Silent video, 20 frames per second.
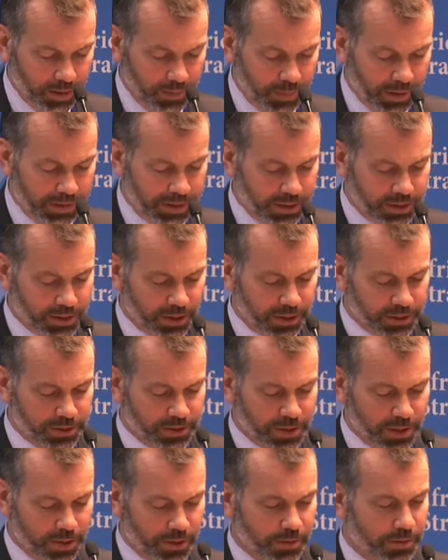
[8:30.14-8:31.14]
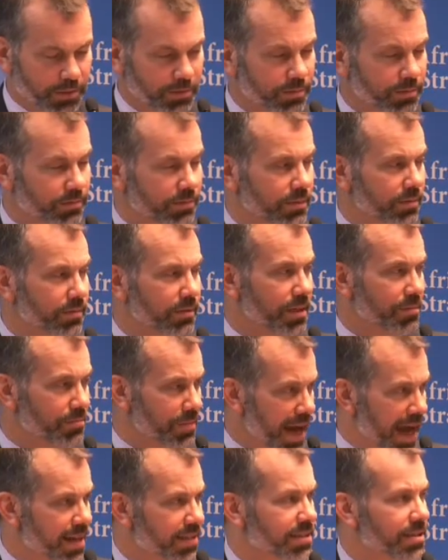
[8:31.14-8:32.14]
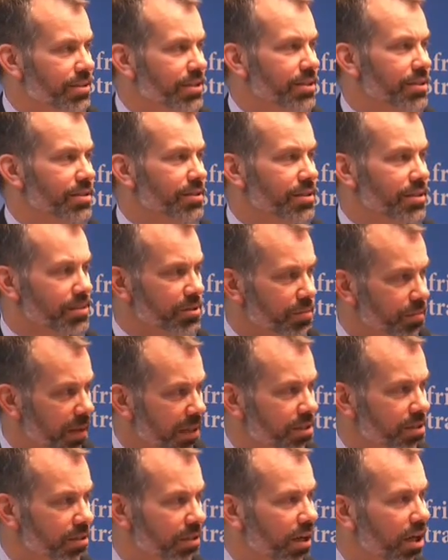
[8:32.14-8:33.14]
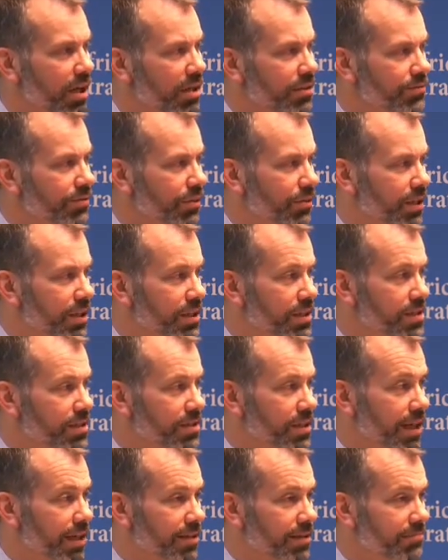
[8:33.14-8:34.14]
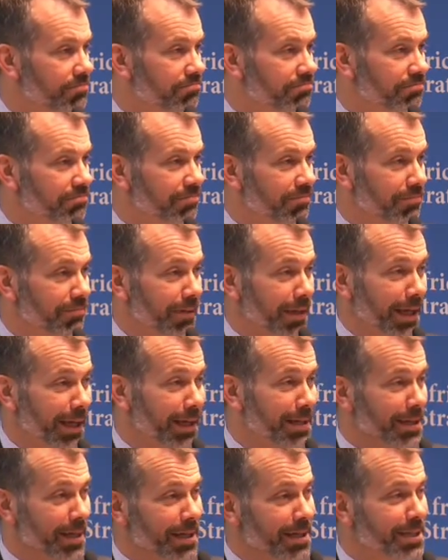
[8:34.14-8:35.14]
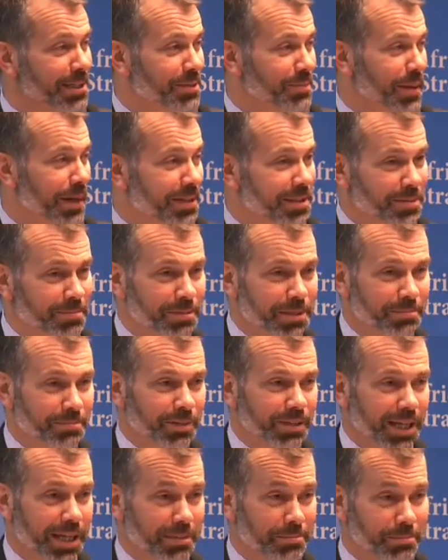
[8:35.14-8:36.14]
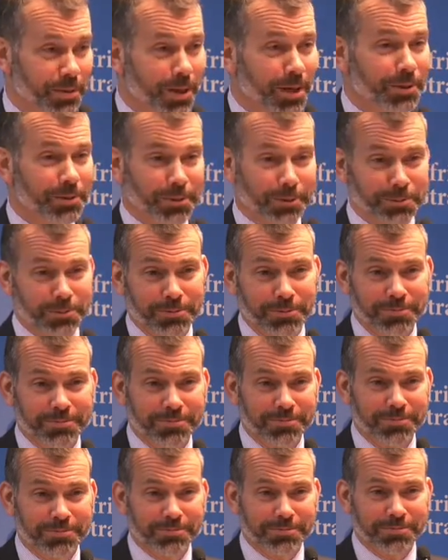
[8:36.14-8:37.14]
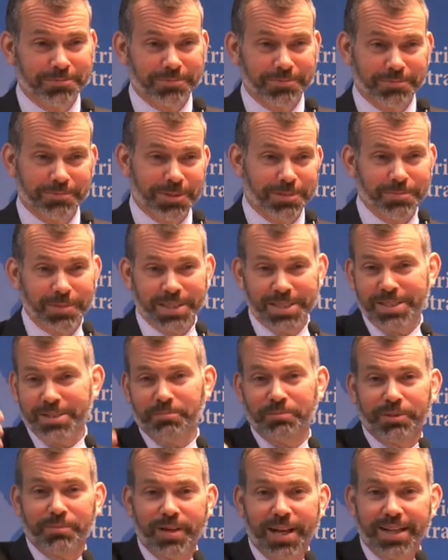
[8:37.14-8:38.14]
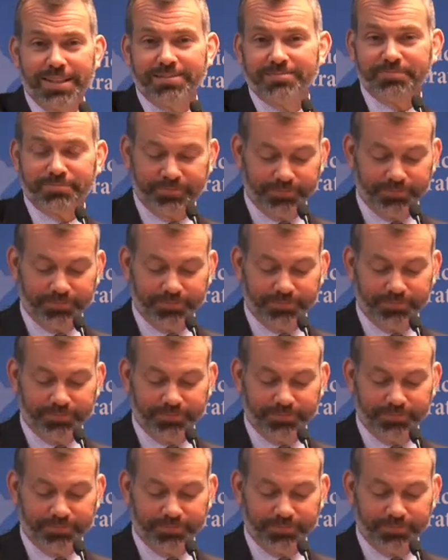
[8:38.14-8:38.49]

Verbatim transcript: But there's also ambassadors and special envoys, and And unexpected people like Bono can be a diplomat.